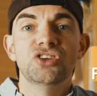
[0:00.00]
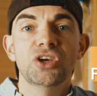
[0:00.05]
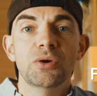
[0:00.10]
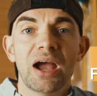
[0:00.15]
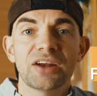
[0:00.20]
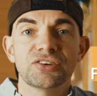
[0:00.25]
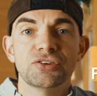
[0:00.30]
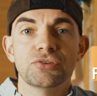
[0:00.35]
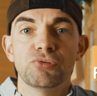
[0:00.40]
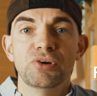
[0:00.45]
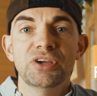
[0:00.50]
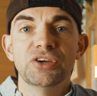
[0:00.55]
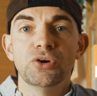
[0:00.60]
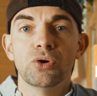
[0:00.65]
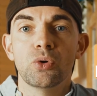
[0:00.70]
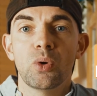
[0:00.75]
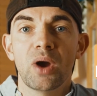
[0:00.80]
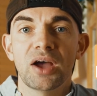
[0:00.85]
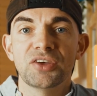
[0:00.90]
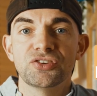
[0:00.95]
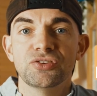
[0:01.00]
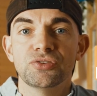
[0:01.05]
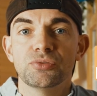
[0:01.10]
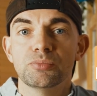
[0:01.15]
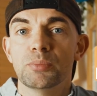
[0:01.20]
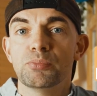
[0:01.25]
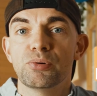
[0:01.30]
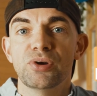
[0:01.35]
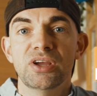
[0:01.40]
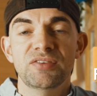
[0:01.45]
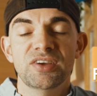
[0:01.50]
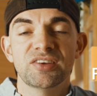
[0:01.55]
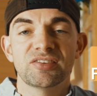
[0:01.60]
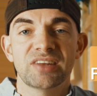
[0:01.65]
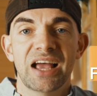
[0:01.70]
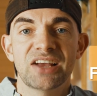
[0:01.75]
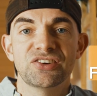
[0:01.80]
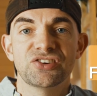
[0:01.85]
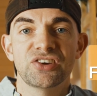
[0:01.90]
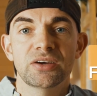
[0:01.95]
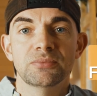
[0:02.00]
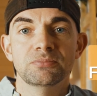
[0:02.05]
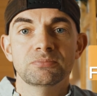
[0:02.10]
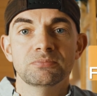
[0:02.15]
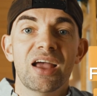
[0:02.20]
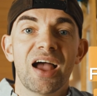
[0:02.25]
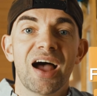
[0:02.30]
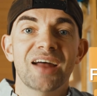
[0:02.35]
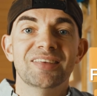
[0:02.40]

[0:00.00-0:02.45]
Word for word: do active recall questions from a previous lecture,